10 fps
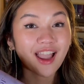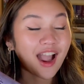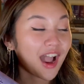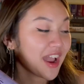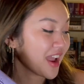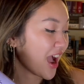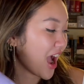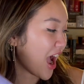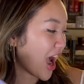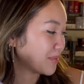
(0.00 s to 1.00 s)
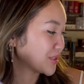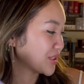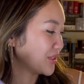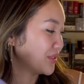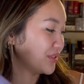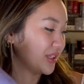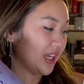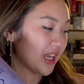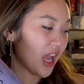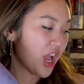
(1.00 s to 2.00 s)
I
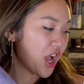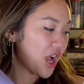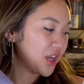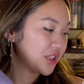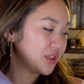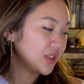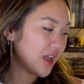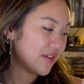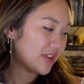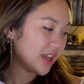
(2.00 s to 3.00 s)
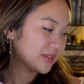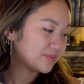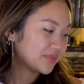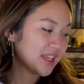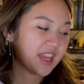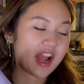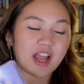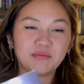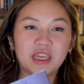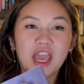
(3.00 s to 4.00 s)
absolutely love it. It
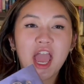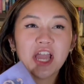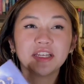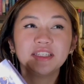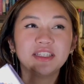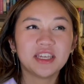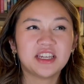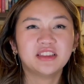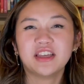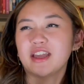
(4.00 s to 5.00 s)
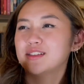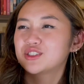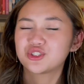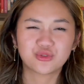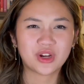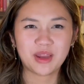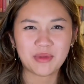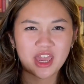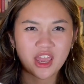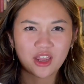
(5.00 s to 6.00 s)
had me giggling,
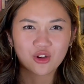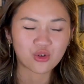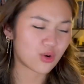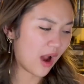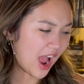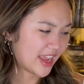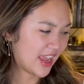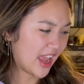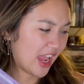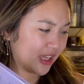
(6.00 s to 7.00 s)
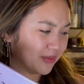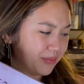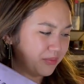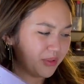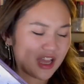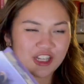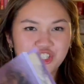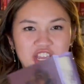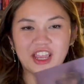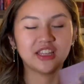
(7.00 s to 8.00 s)
screaming, crying,
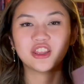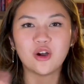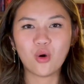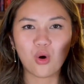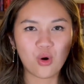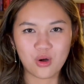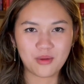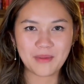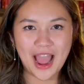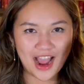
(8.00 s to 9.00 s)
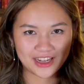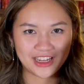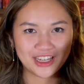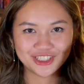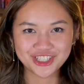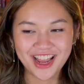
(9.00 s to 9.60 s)
blushing, the whole package.